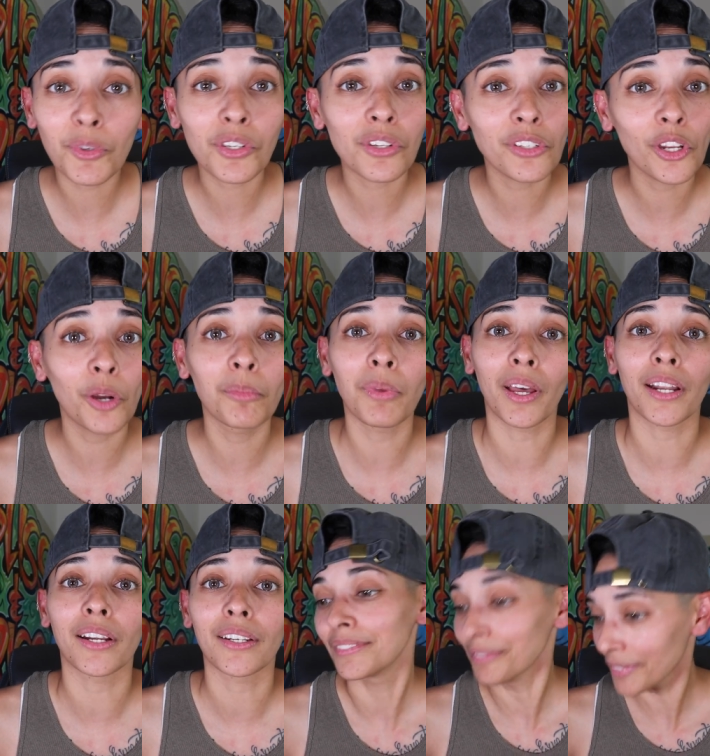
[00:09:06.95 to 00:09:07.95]
you should know
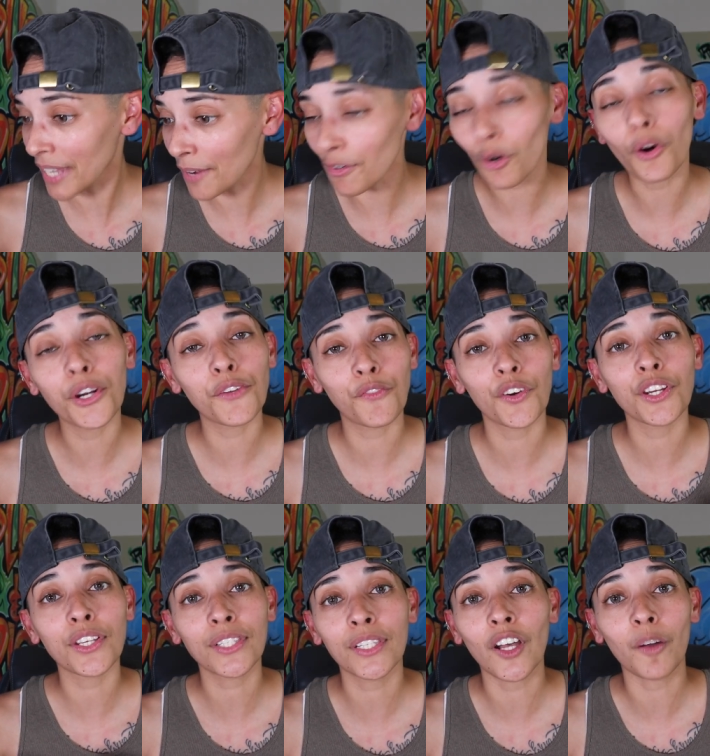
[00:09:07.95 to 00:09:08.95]
better. Never order for
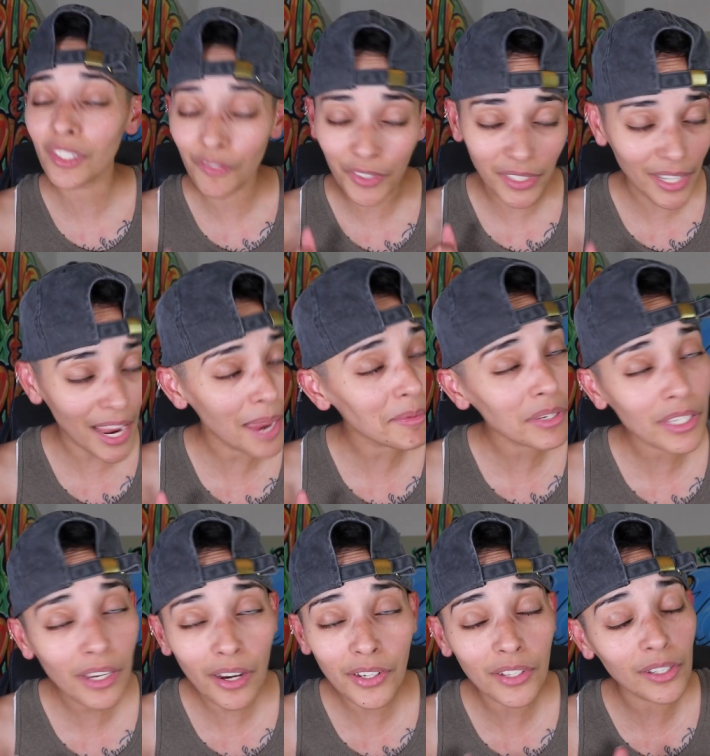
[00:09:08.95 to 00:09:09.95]
yourself. For damn
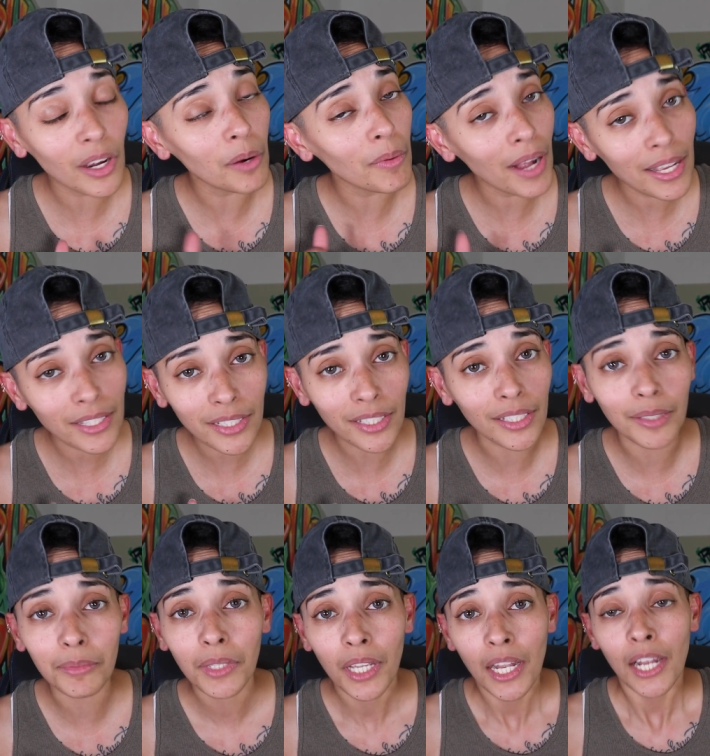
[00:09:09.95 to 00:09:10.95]
sure, she's gonna want
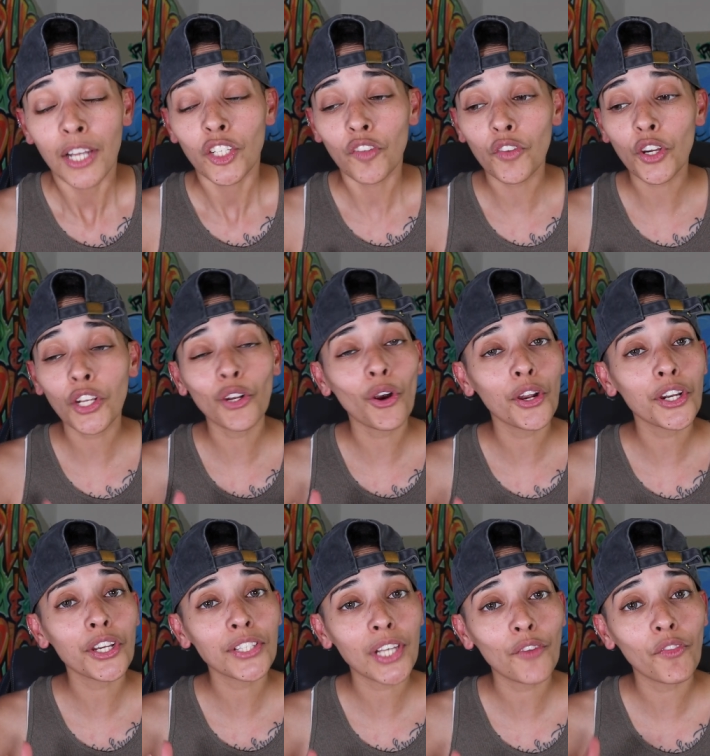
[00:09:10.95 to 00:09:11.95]
some. So if you're gonna order
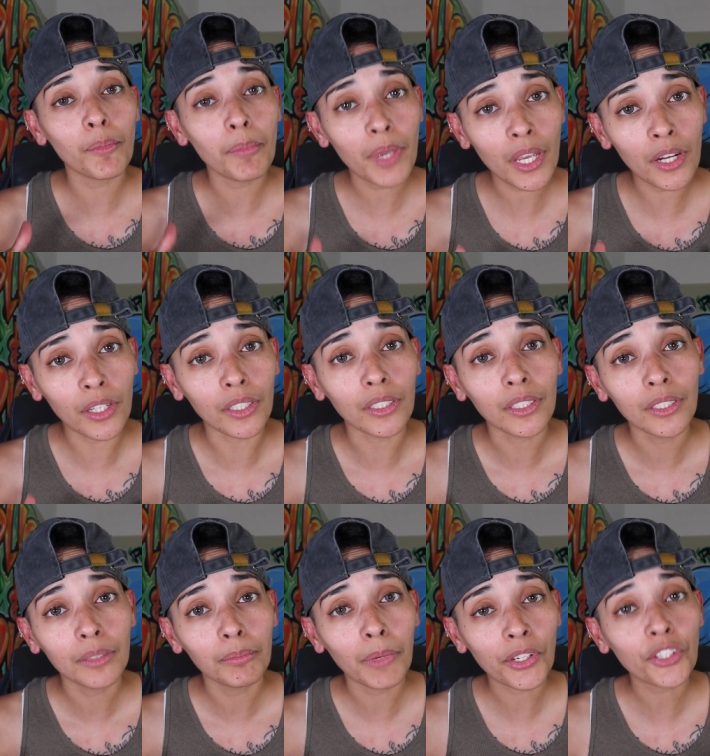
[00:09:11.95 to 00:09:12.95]
yourself a meal,
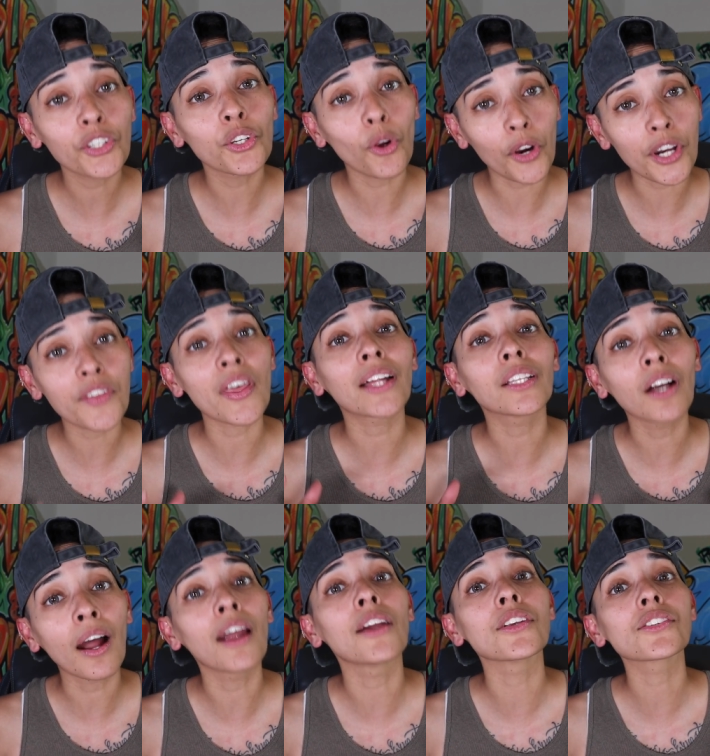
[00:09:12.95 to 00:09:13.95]
make sure you order that
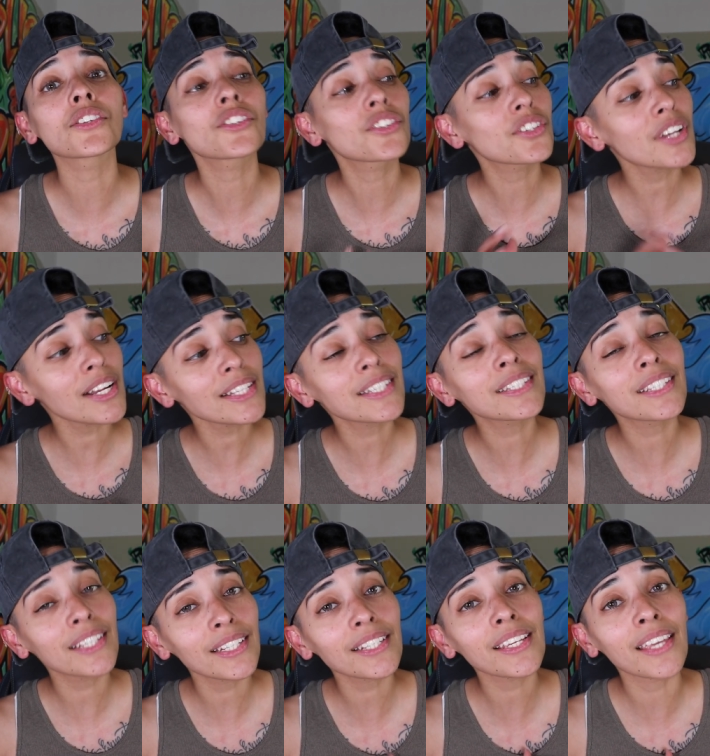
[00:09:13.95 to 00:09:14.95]
large, just
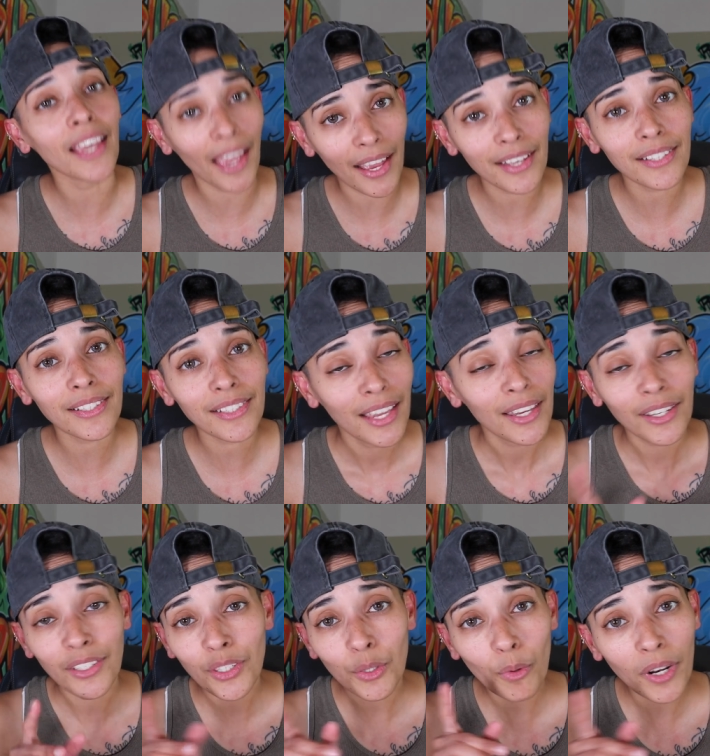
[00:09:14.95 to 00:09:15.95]
in case.
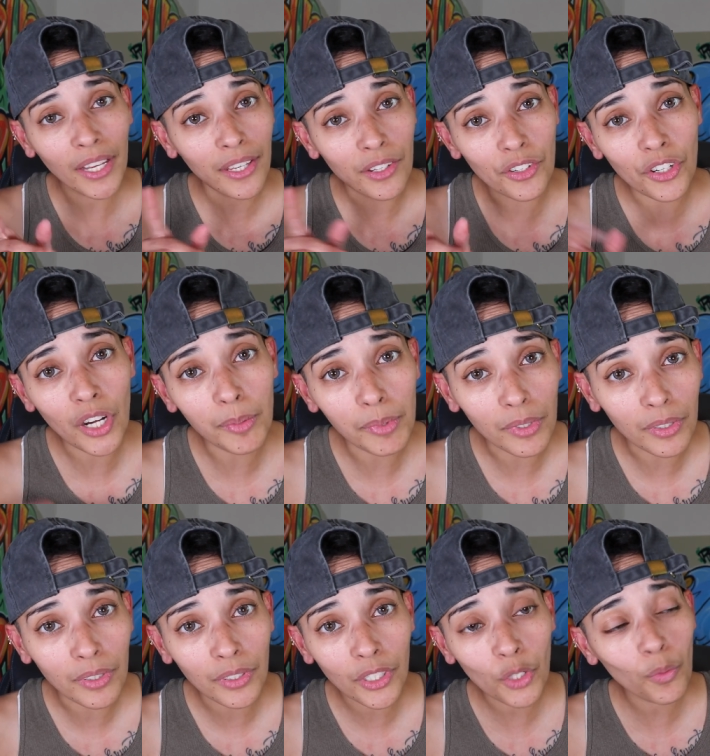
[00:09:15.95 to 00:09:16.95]
Cause you don't wanna get in trouble.
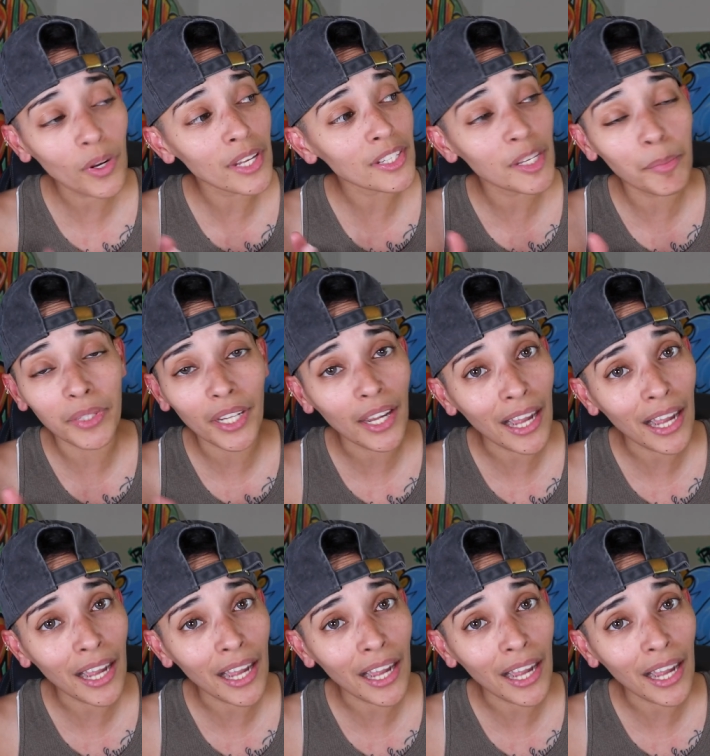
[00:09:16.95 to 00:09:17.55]
You don't wanna sleep on the